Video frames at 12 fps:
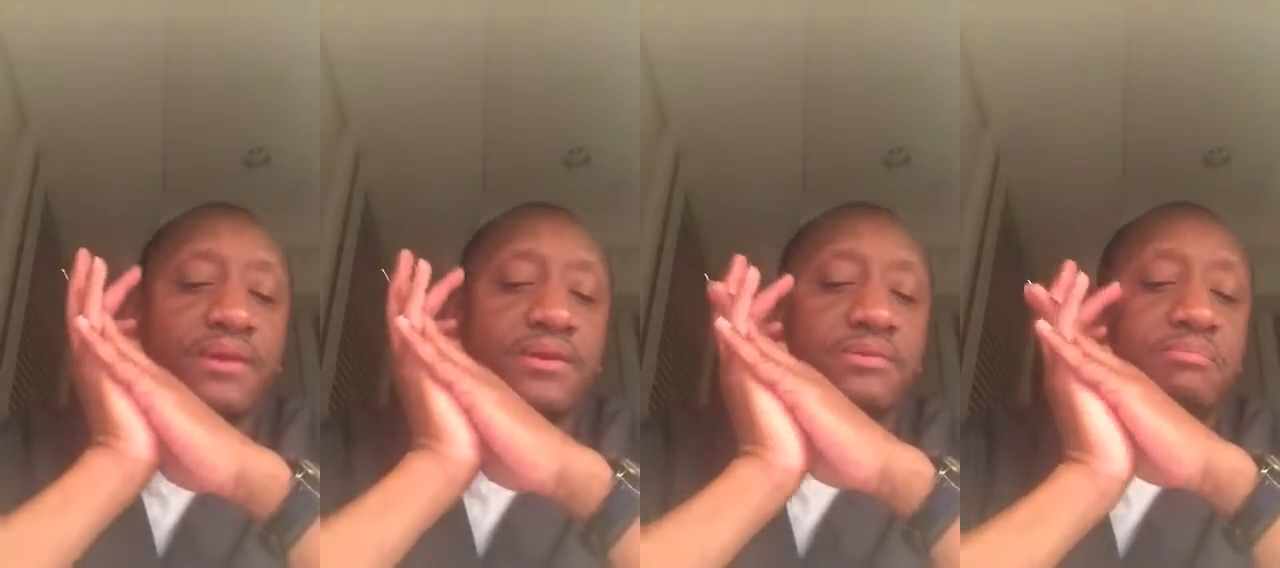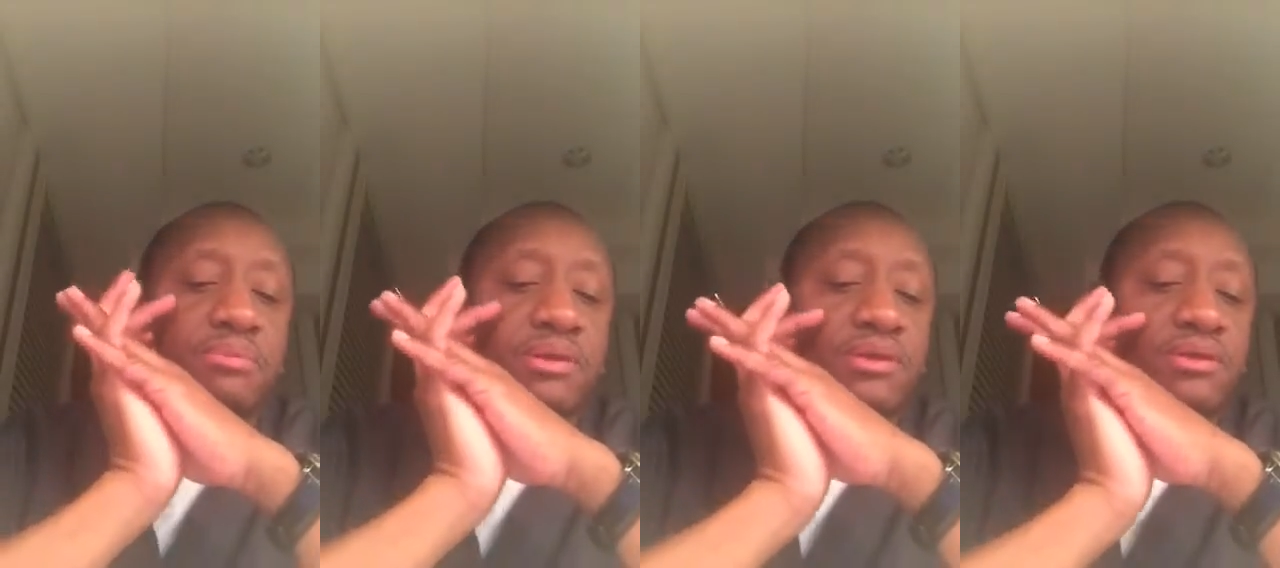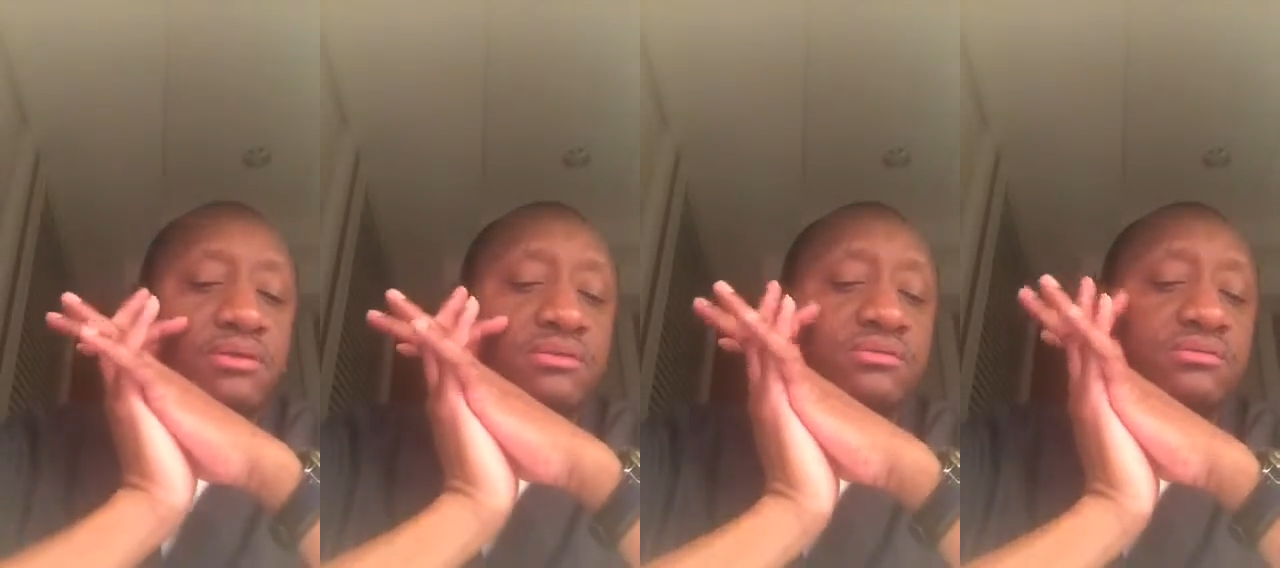
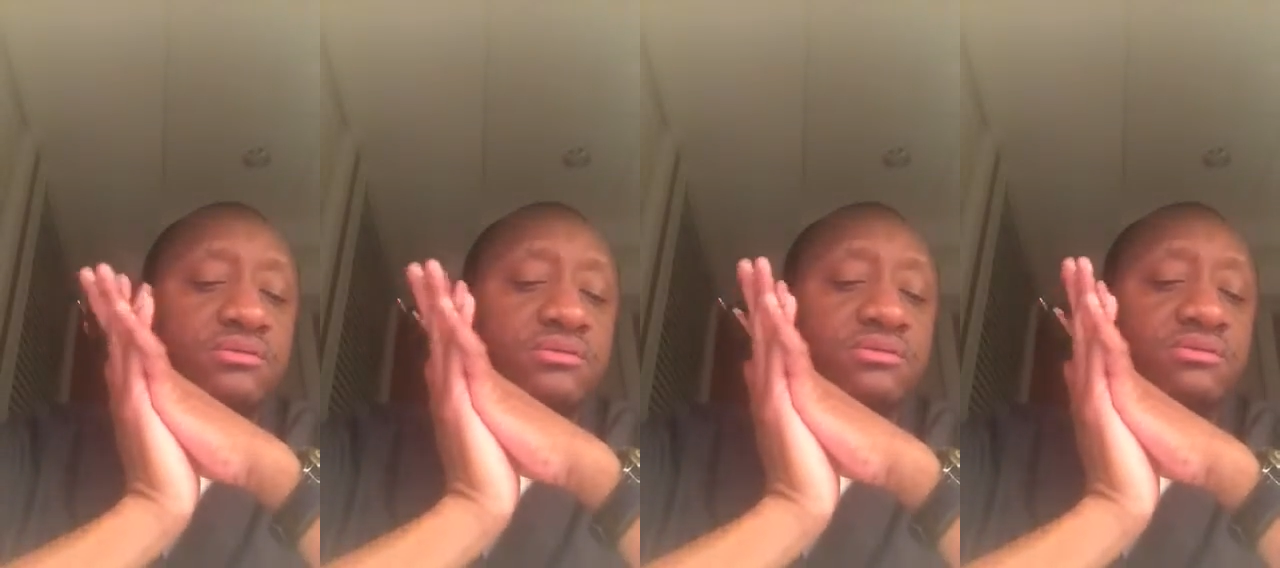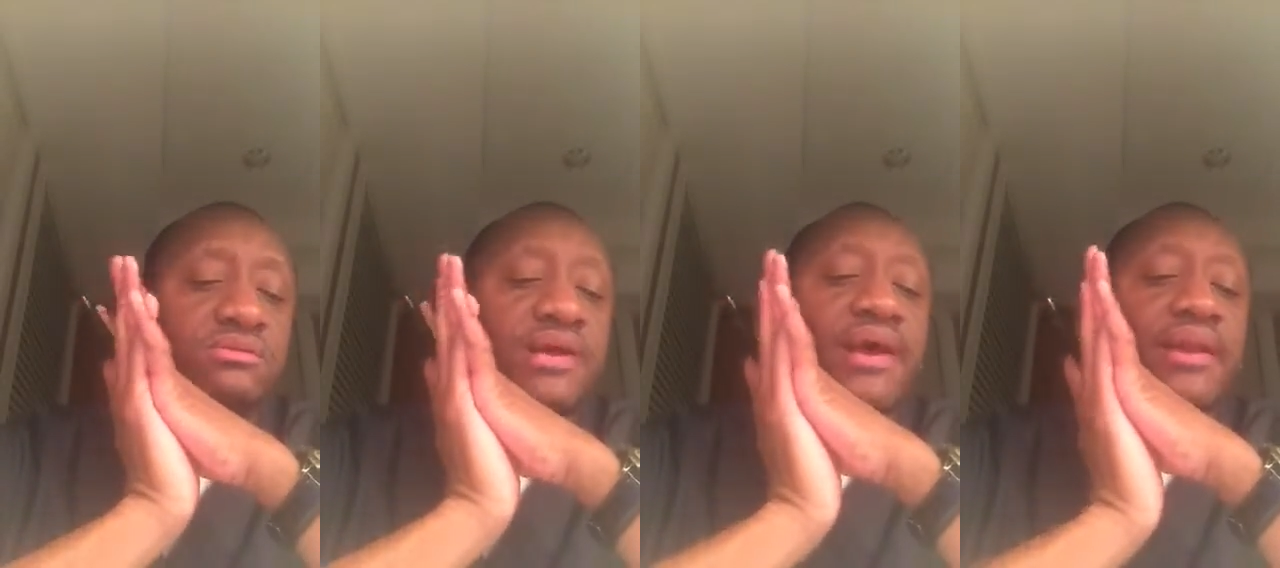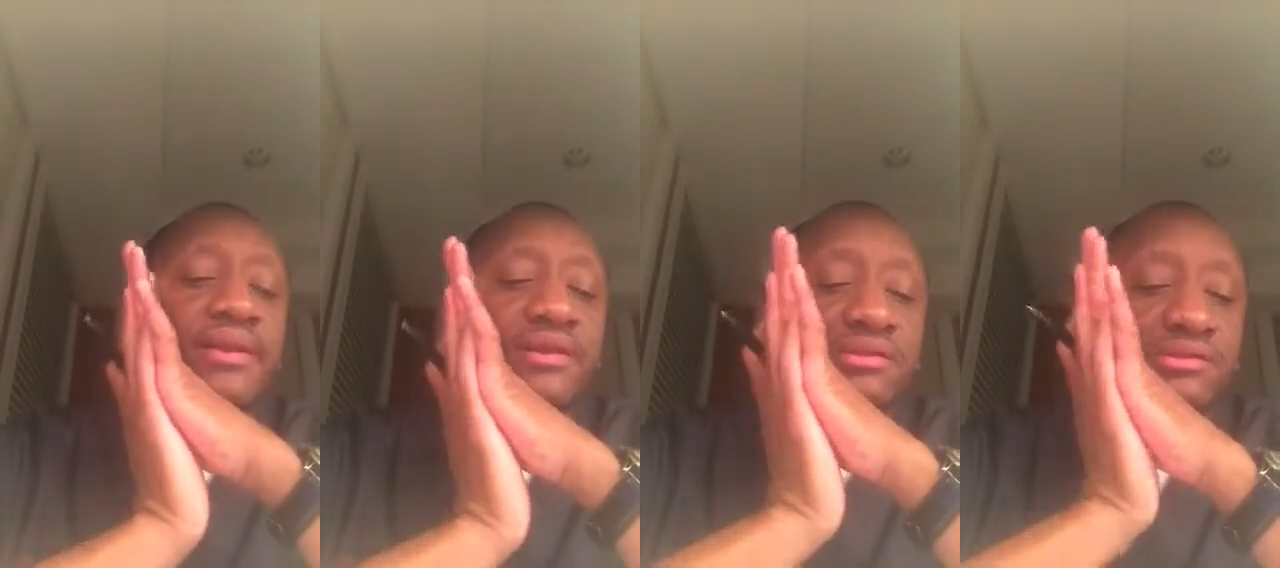depends
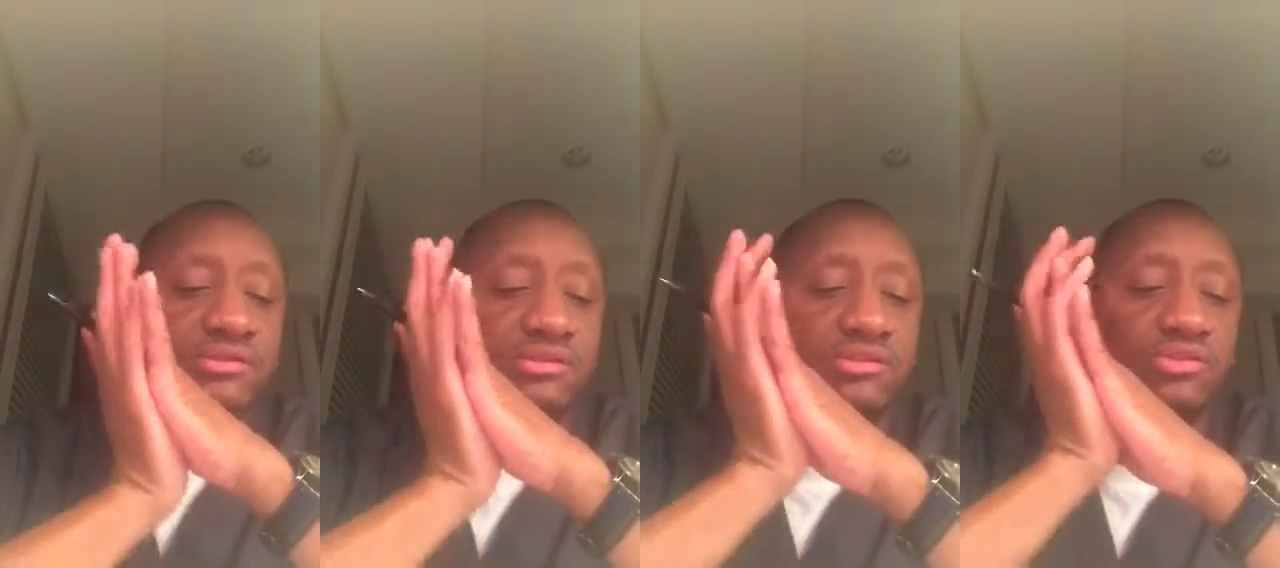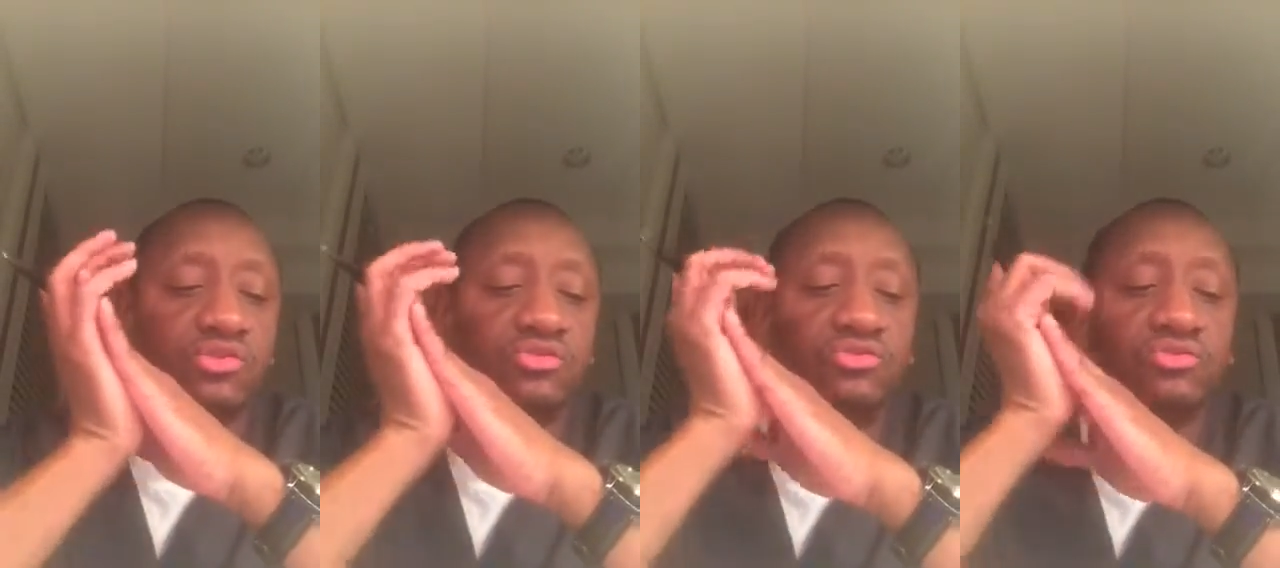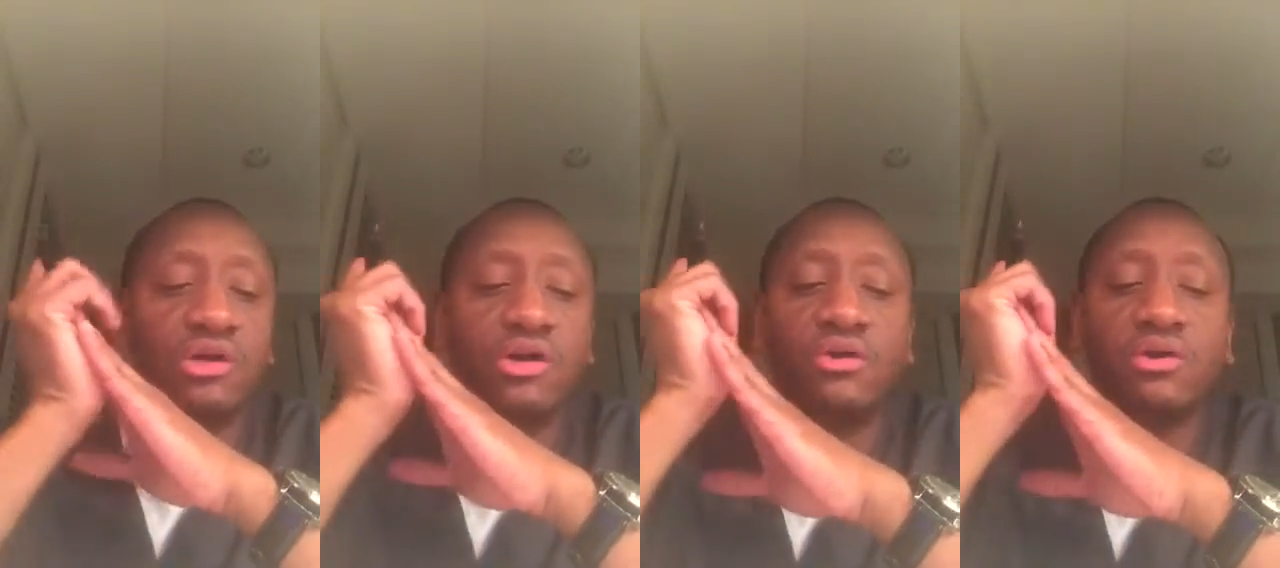directly to
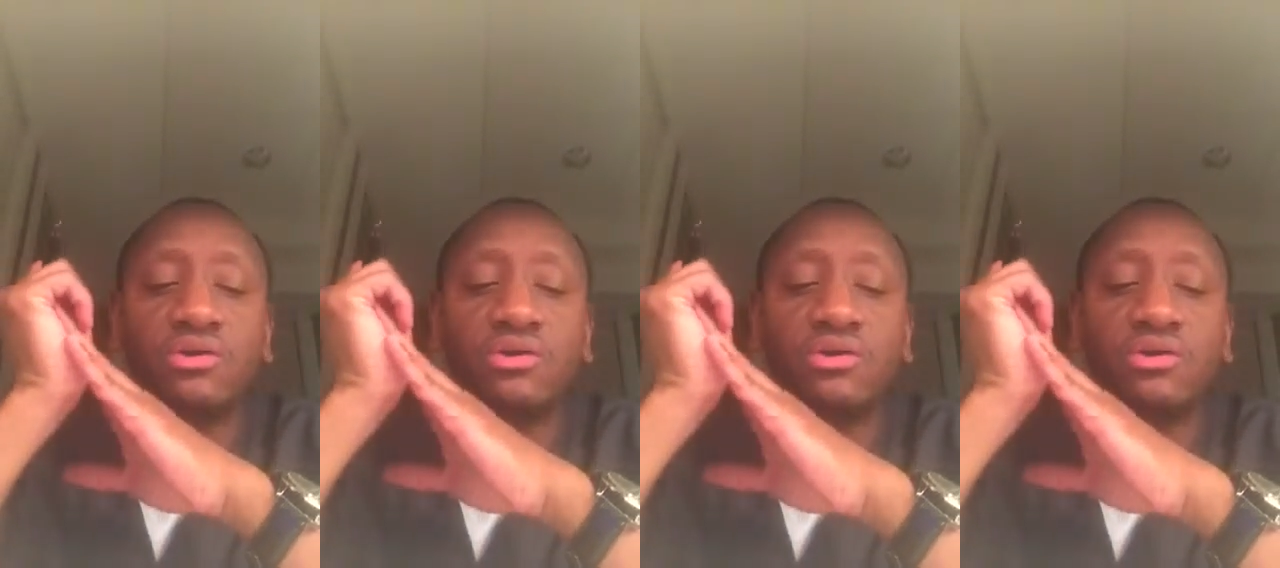our